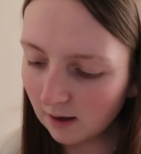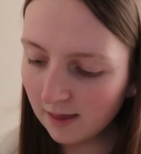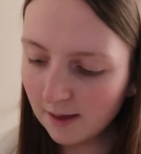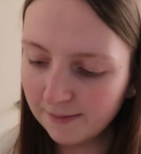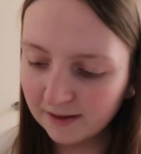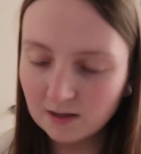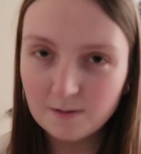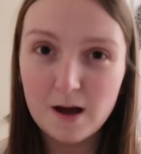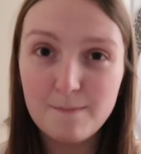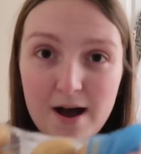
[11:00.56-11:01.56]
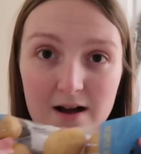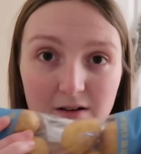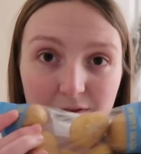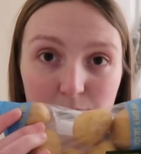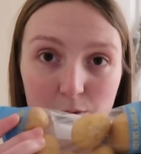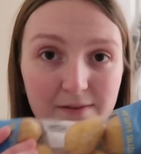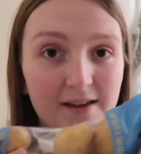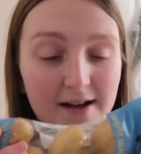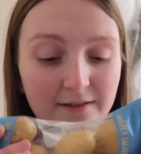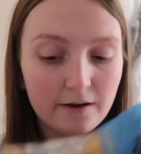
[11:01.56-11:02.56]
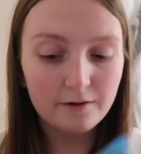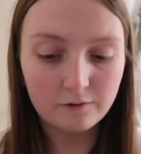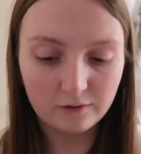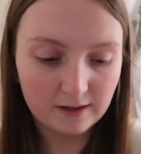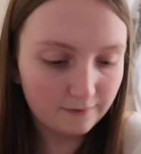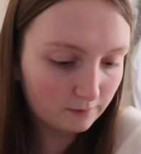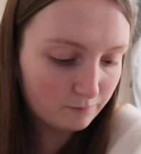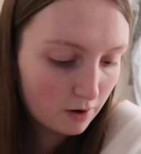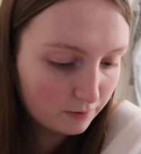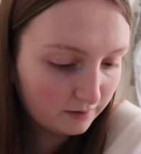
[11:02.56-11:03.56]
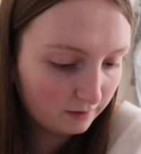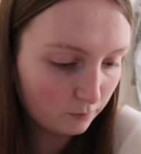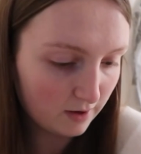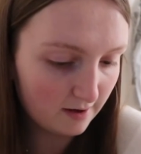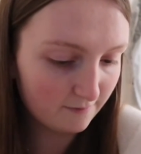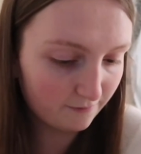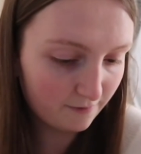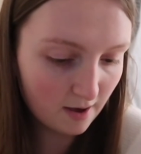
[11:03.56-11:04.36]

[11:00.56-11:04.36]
I then picked up a bag of small potatoes for to have some roasties with.